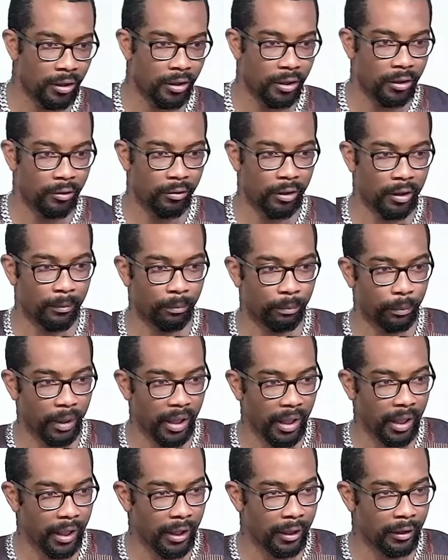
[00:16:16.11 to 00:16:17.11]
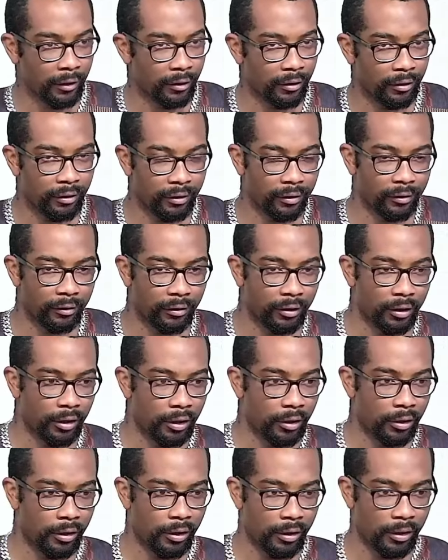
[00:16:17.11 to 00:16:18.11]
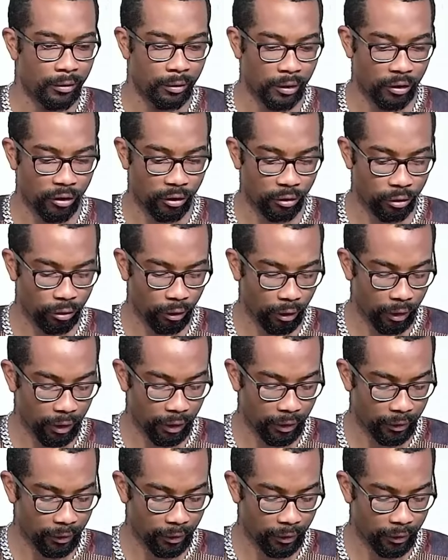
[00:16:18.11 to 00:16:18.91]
we're in pain, we're struggling.